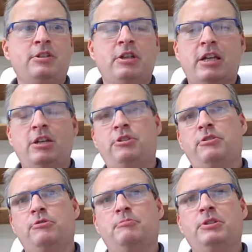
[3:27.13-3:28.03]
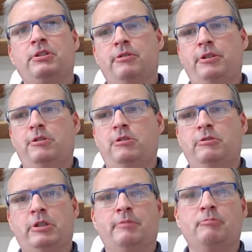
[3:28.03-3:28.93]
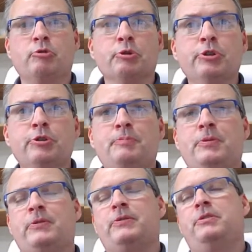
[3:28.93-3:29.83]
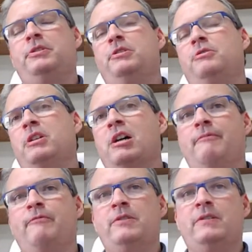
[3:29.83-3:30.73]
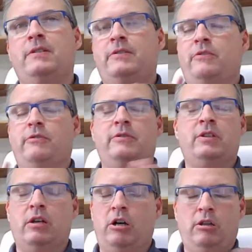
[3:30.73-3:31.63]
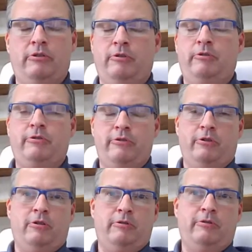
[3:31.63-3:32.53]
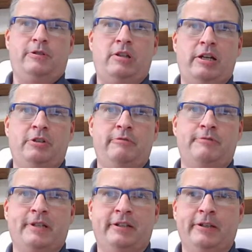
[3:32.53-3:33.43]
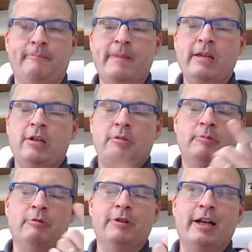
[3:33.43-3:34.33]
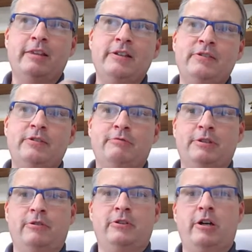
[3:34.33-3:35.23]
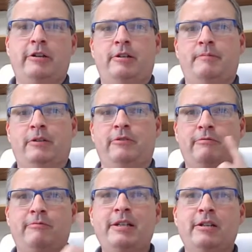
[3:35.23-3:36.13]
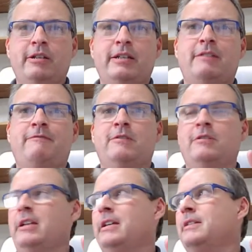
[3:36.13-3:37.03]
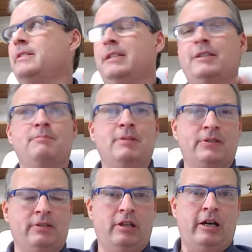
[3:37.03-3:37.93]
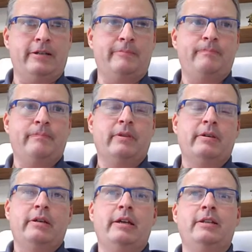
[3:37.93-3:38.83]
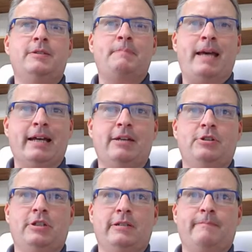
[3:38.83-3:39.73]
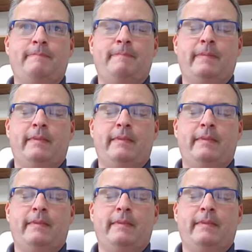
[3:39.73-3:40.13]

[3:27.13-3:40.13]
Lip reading: educational material, groups, conferences. There's a lot of good ones out there. But when I listen to what they're talking about, there's one area I feel like gets missed a lot, and it's packaging.